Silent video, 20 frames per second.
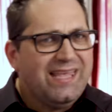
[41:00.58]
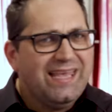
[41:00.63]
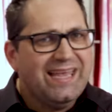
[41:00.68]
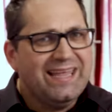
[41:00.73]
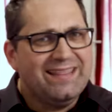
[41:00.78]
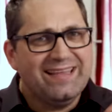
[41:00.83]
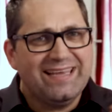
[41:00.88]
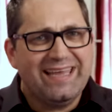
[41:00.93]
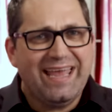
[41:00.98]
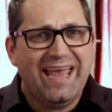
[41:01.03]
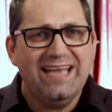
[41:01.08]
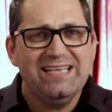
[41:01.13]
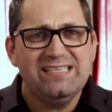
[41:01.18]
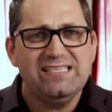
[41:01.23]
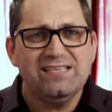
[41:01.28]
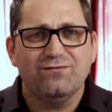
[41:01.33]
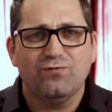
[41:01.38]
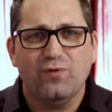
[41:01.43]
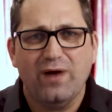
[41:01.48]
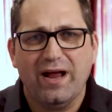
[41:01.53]
in the
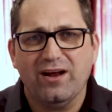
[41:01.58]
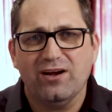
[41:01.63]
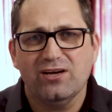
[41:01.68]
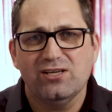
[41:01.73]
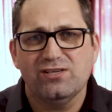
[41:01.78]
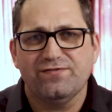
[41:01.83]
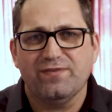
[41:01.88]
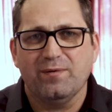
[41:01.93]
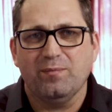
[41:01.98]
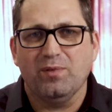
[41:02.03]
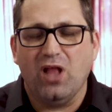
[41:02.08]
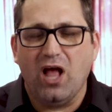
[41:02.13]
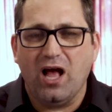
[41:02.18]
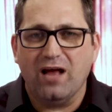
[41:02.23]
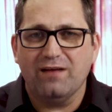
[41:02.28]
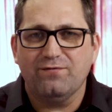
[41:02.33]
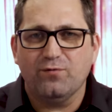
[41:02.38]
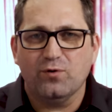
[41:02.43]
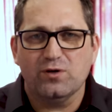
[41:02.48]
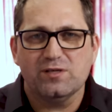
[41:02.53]
case of records from
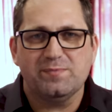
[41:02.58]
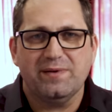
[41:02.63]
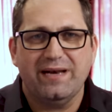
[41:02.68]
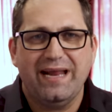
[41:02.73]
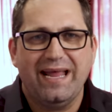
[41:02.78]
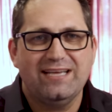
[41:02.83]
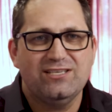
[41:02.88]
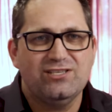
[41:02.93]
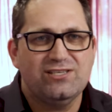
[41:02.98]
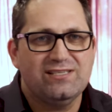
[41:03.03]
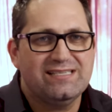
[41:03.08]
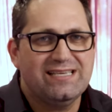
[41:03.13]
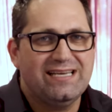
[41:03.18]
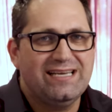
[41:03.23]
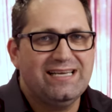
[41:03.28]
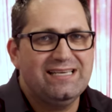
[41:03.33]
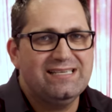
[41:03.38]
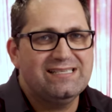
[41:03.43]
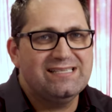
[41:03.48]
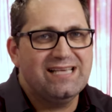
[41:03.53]
law enforcement
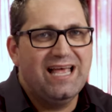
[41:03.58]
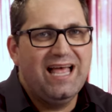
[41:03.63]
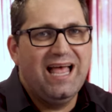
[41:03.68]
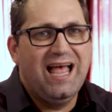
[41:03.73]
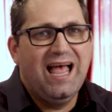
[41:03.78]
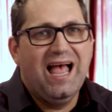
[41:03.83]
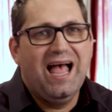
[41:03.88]
agencies,